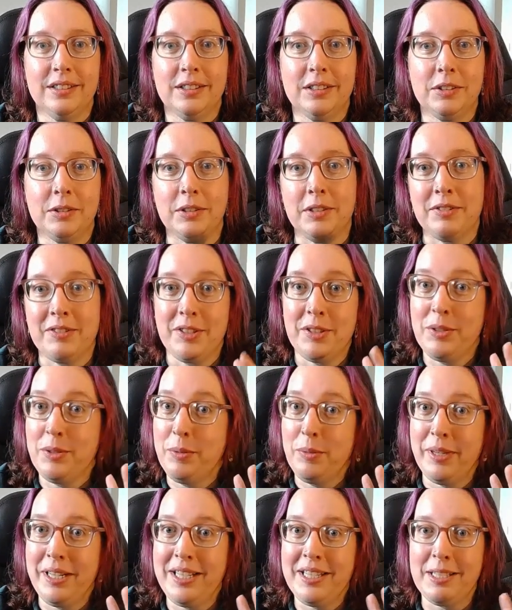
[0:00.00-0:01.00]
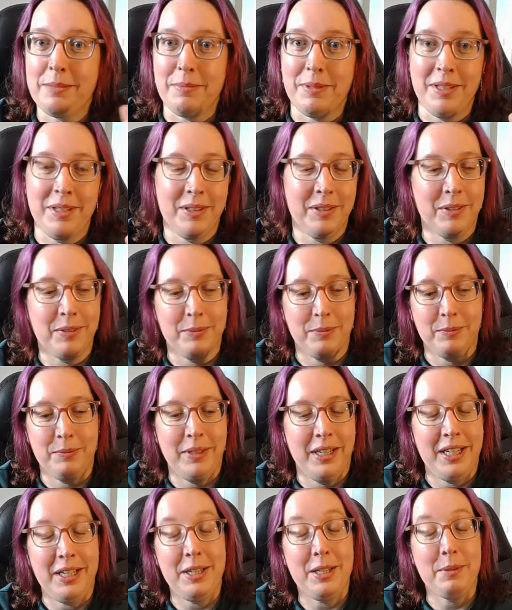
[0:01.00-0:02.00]
or every 2 weeks, depending on how
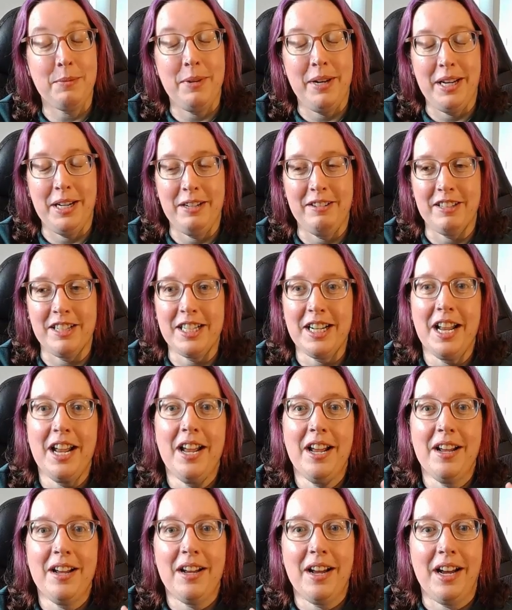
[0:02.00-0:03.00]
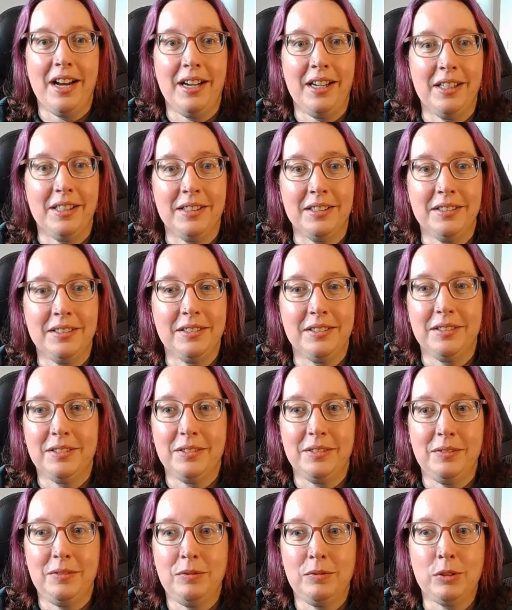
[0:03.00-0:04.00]
you compare it,
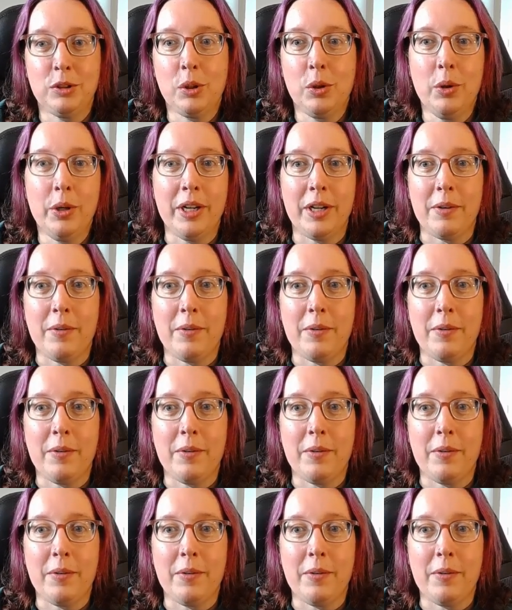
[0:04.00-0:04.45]
recording.